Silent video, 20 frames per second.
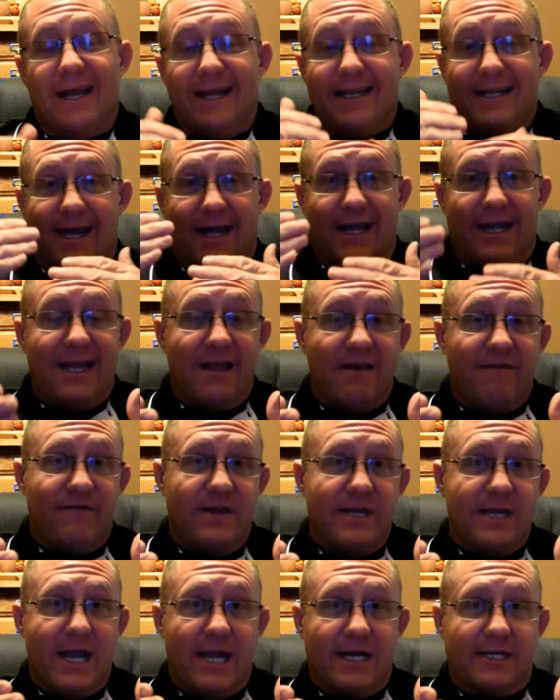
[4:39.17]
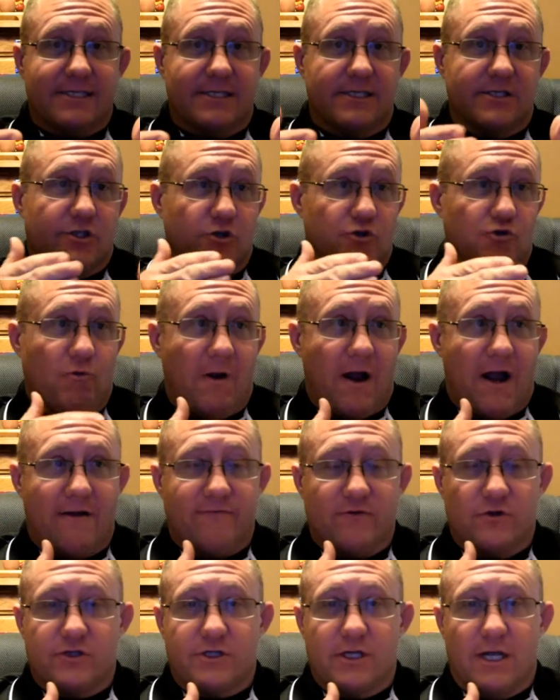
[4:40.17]
Now, if he exits the
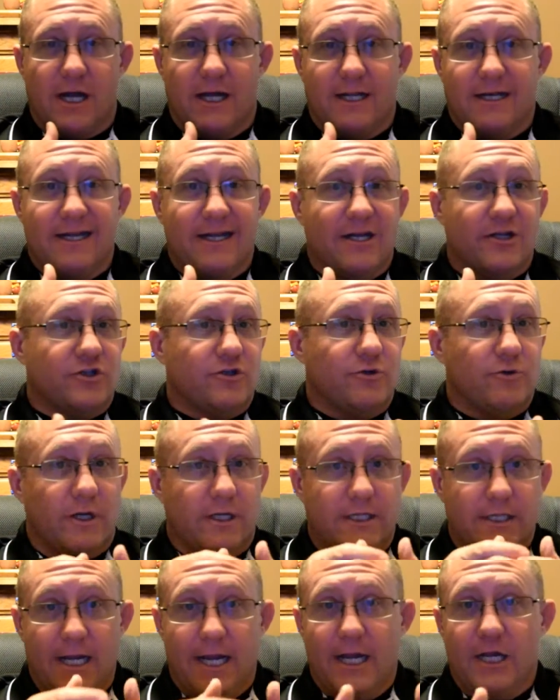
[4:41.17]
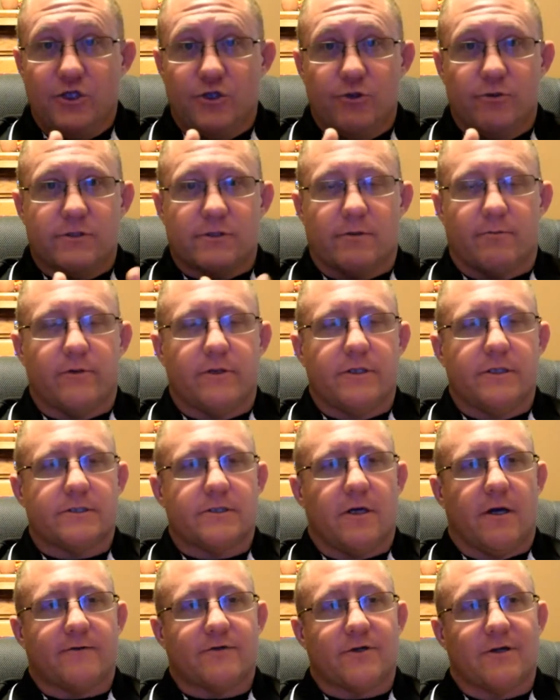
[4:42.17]
driver's side to engage you as a police
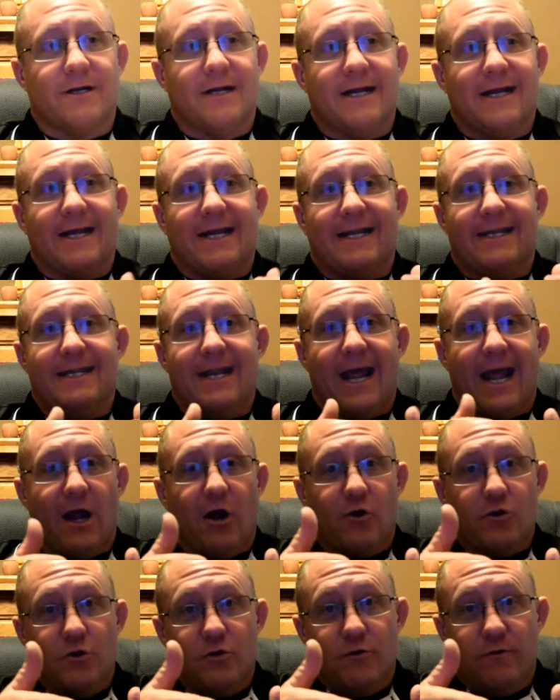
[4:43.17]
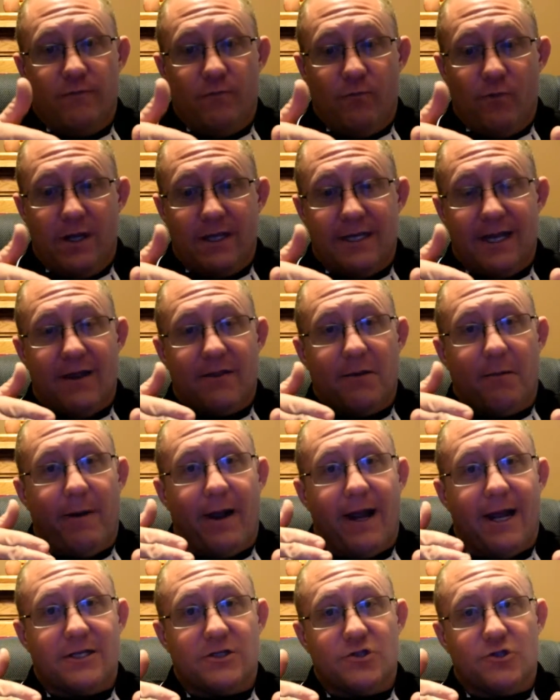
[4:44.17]
officer, now you've went down the
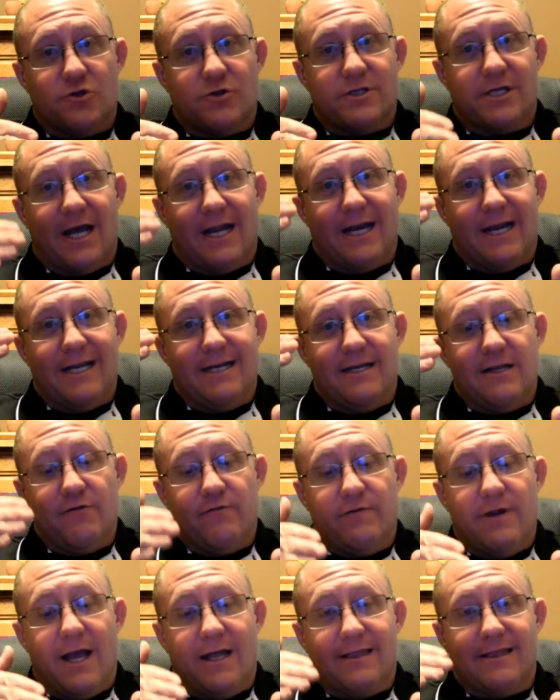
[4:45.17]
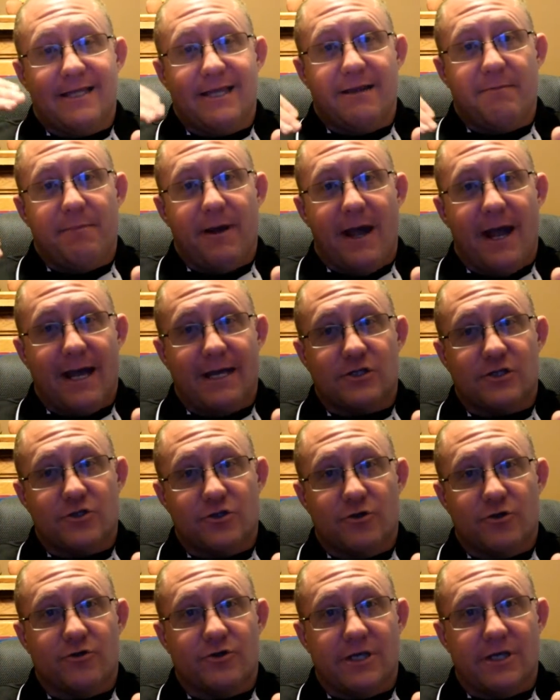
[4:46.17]
passenger side and you've got the
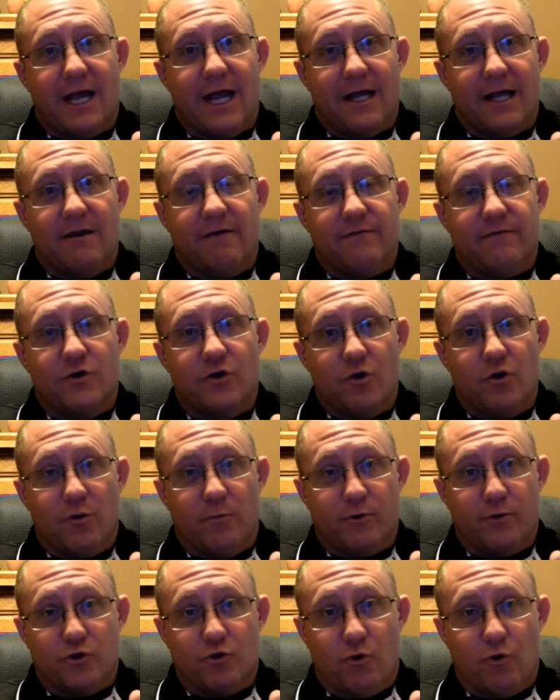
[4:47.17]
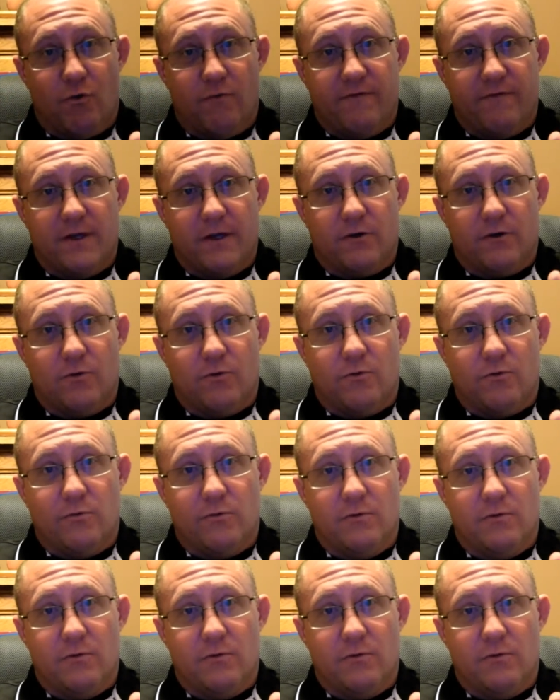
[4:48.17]
passenger side of your patrol vehicle